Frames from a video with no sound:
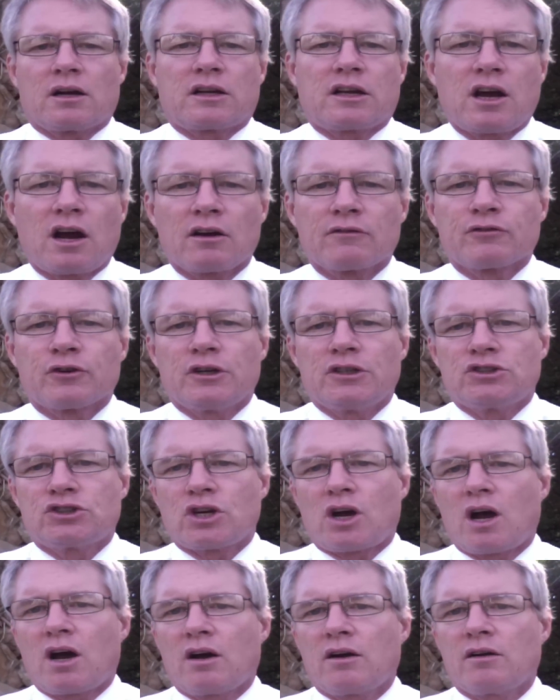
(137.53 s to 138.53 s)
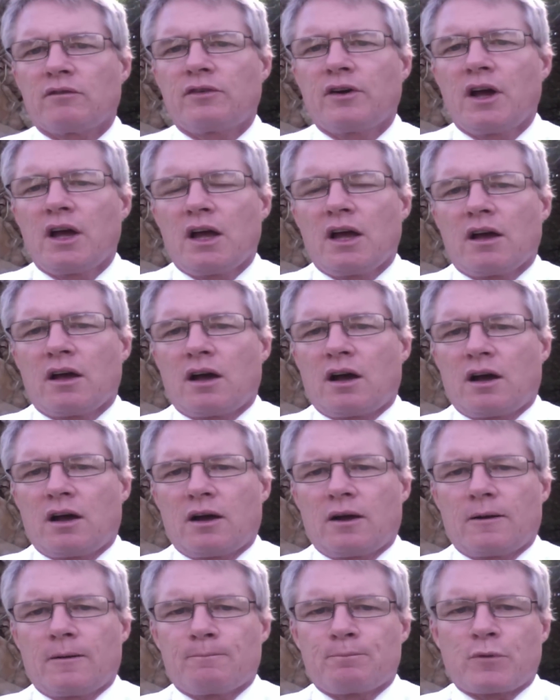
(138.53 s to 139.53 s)
coverage of
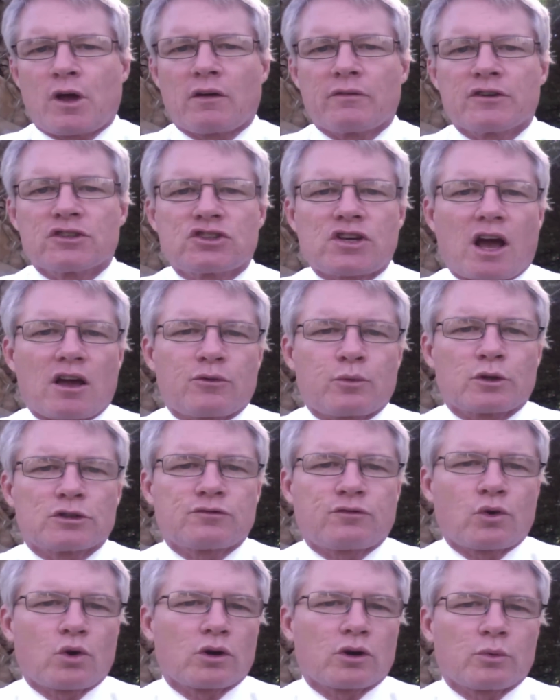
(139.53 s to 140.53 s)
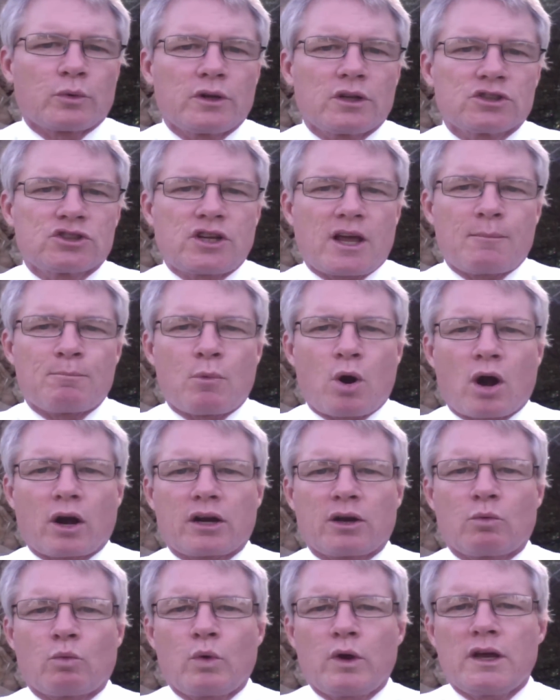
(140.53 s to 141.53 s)
the Southwest Florida real estate
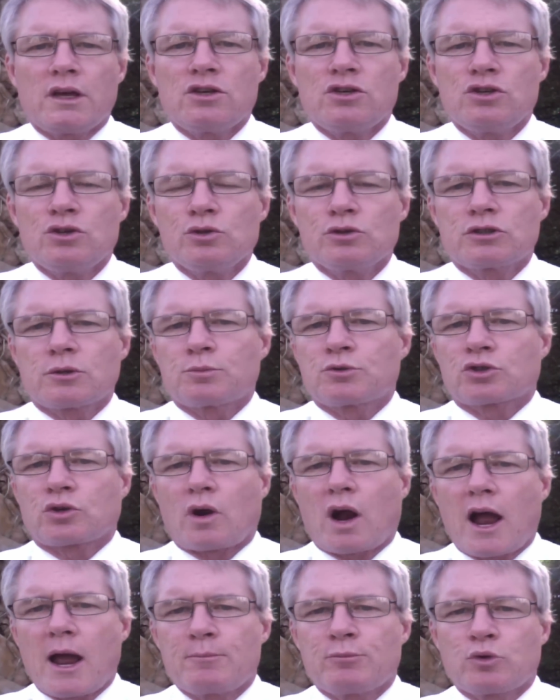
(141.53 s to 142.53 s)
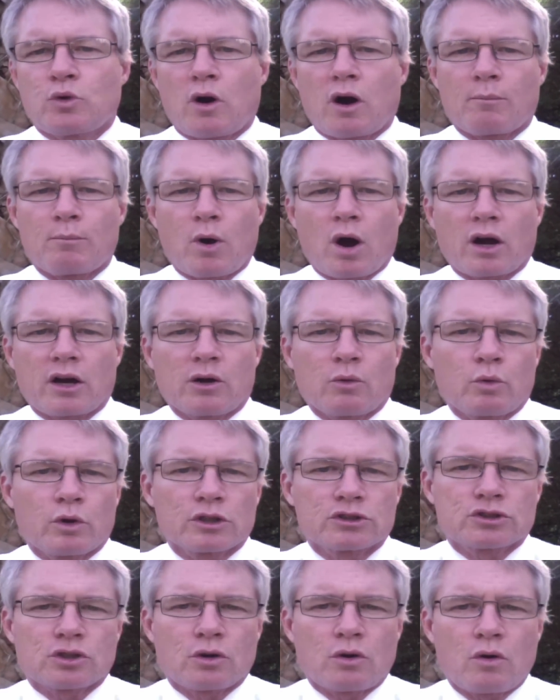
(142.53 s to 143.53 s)
market when you subscribe to our Market
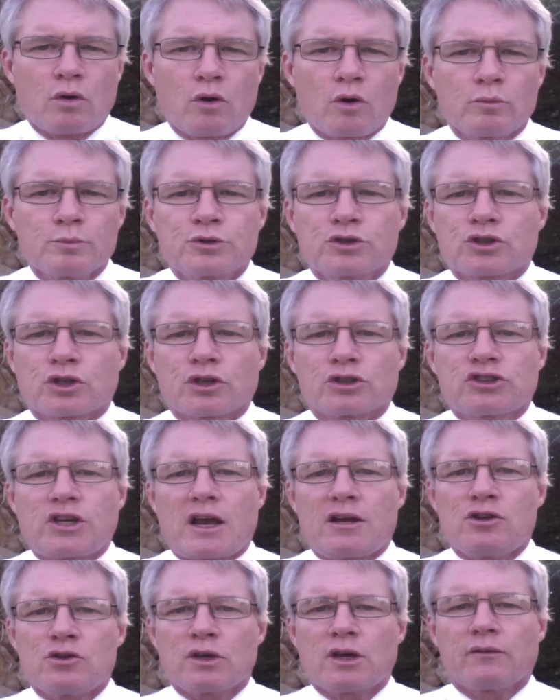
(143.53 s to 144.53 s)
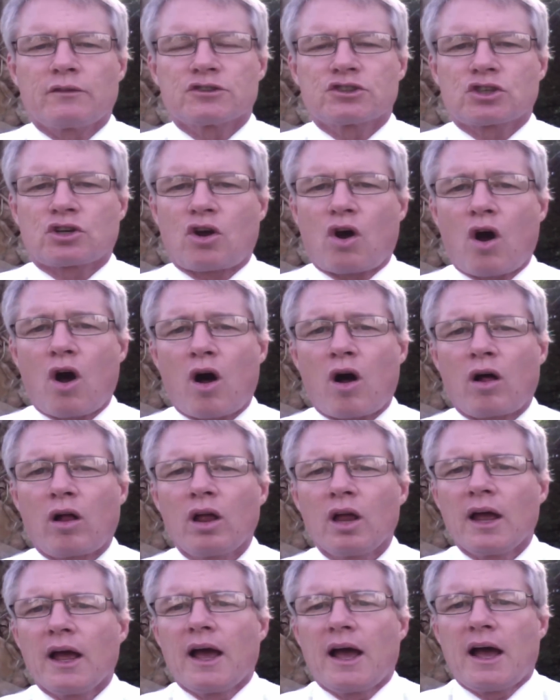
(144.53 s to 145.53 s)
Watch or home search and you give us a call
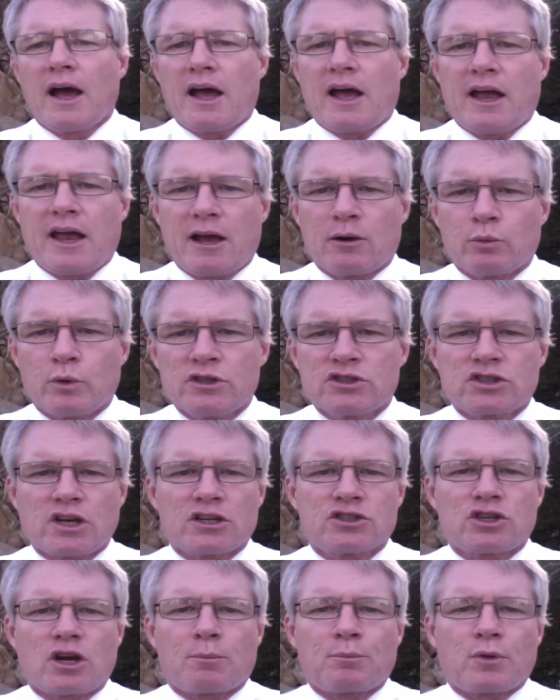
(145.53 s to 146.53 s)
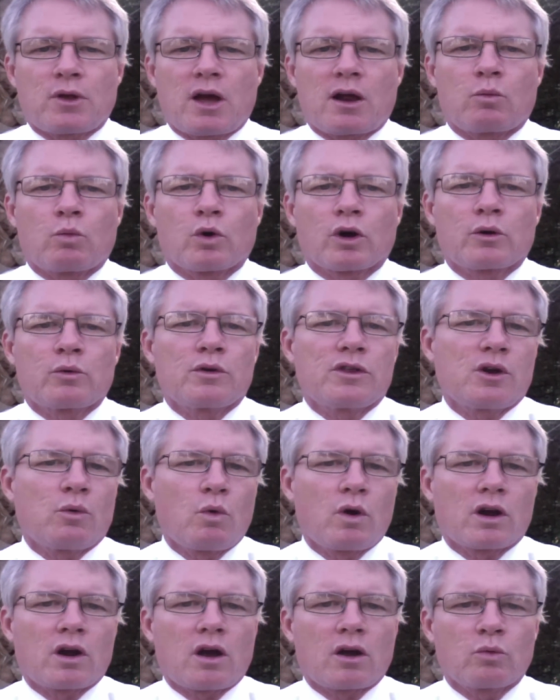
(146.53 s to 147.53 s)
and we set you up with that and work with you
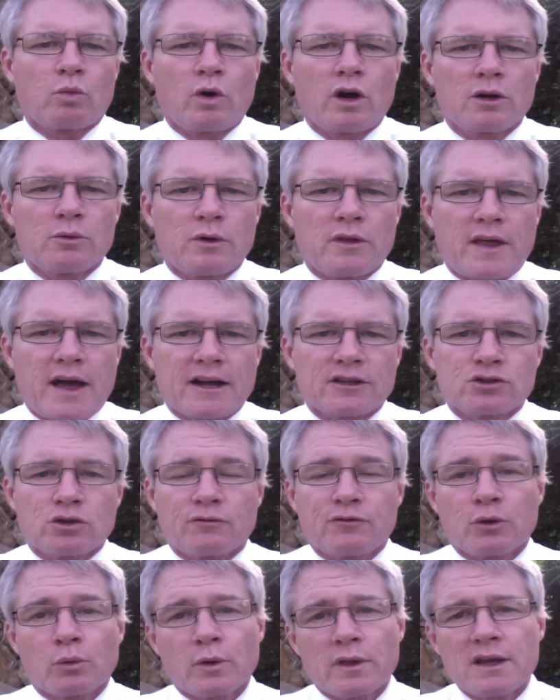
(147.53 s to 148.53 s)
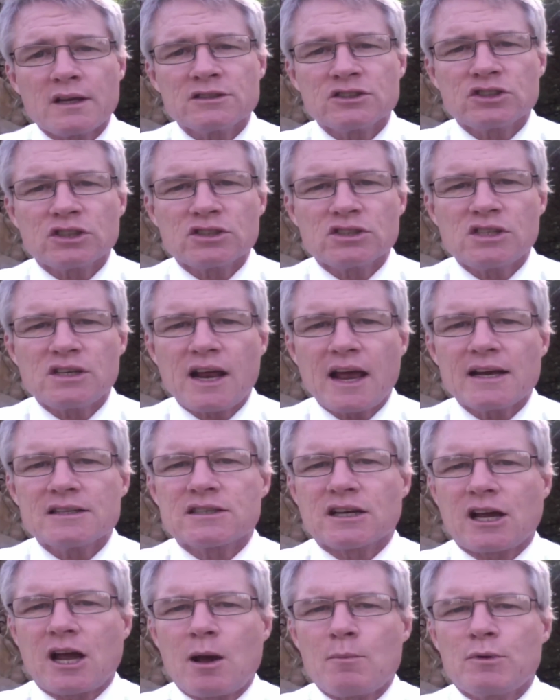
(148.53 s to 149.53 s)
one-on-one with that. So if you're within 60 days
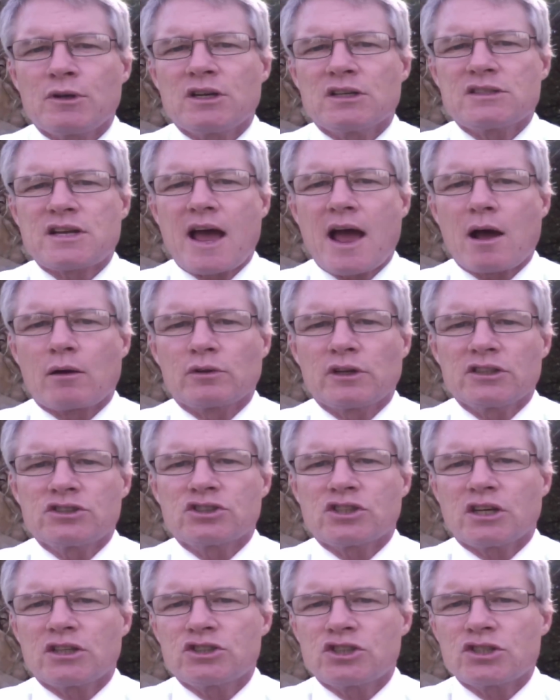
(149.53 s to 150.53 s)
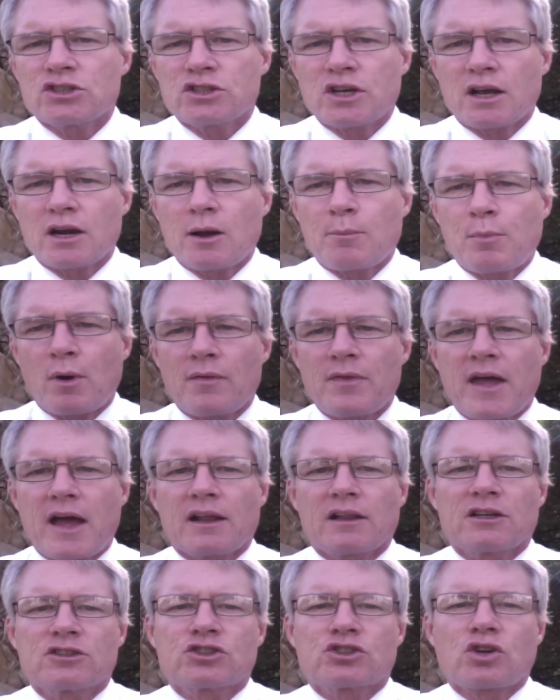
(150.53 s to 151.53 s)
of coming to town, let's get you set up on
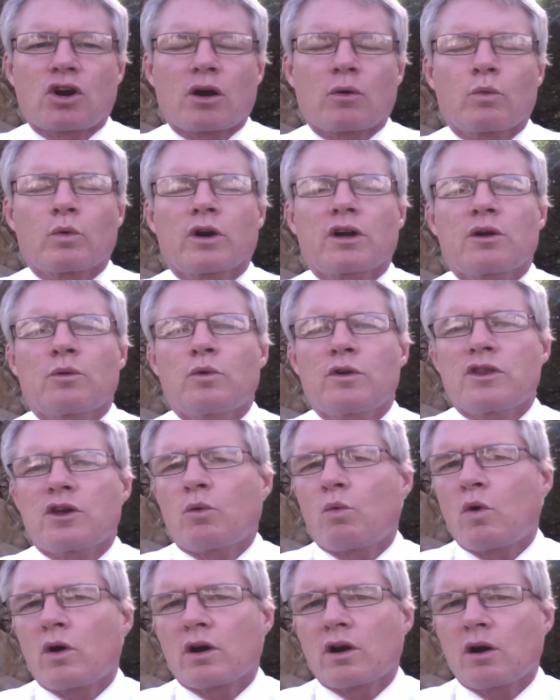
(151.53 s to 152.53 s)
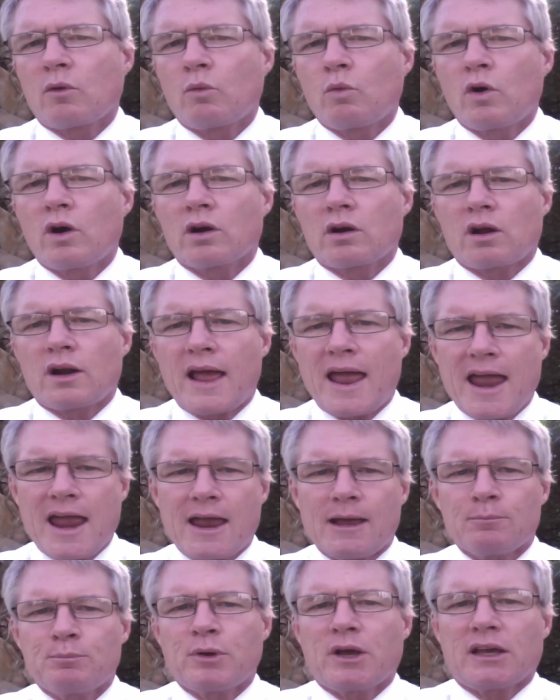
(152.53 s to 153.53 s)
that. Let's start working with you one-on-one on
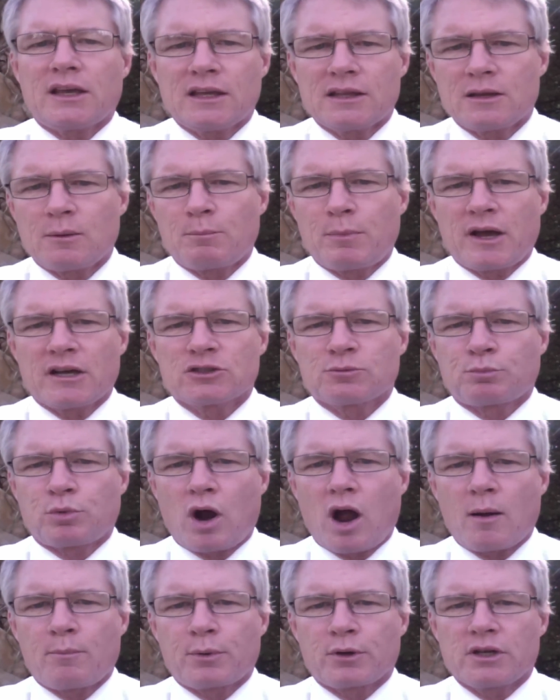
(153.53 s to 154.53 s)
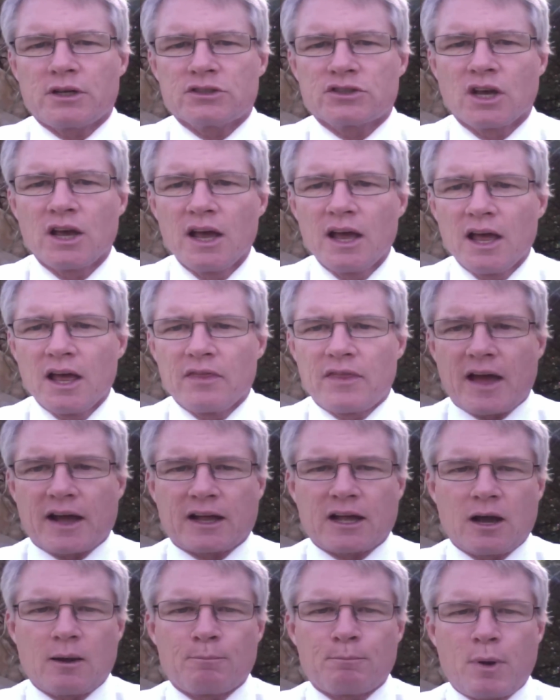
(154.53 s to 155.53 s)
hand-picking the best properties
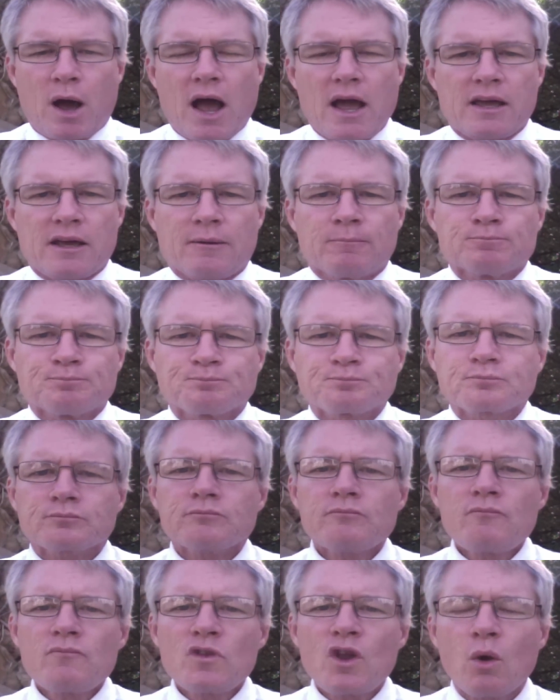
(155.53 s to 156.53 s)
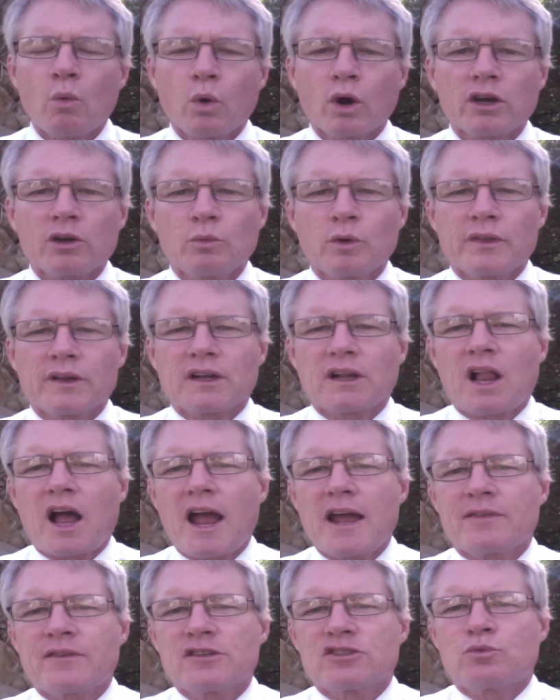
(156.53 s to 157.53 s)
that come by you. Working with a
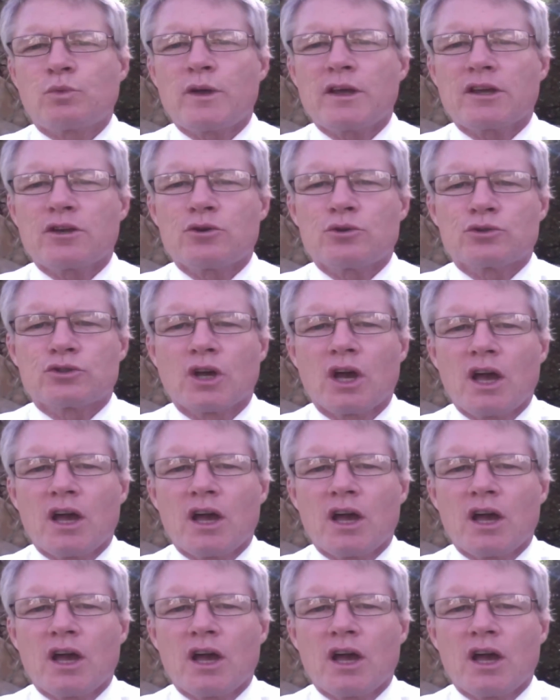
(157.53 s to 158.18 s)
client this week who's